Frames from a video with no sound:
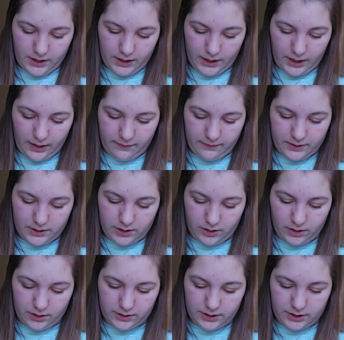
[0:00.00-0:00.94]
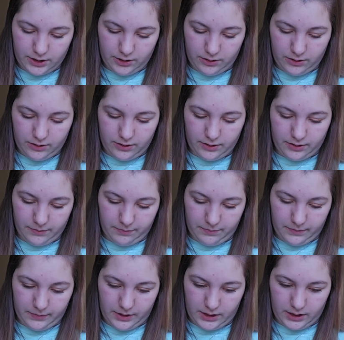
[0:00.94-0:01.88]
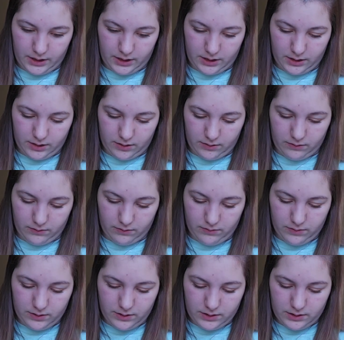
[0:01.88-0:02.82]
feel like I haven't talked to y'all in a minute though.